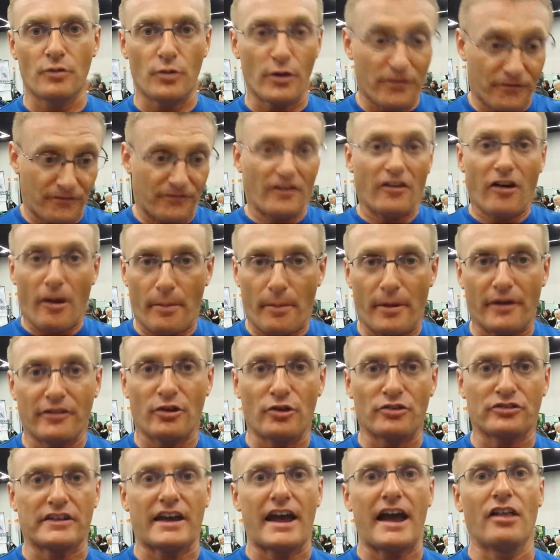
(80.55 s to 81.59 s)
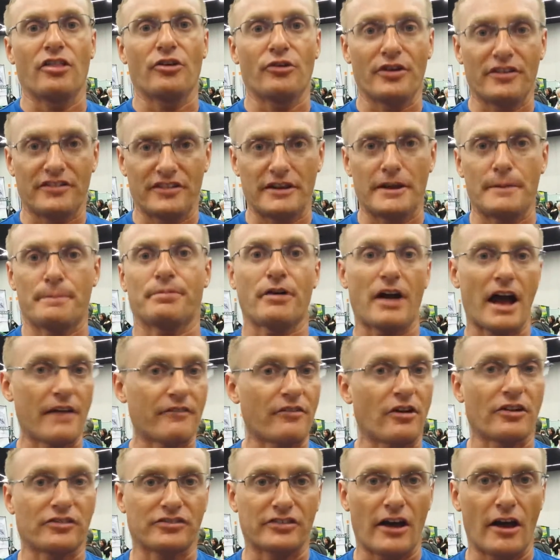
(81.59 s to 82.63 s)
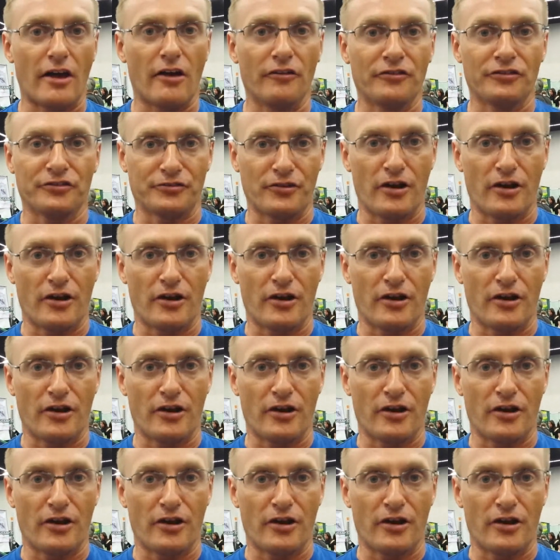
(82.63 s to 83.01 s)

we fill up on those calories and deprive ourselves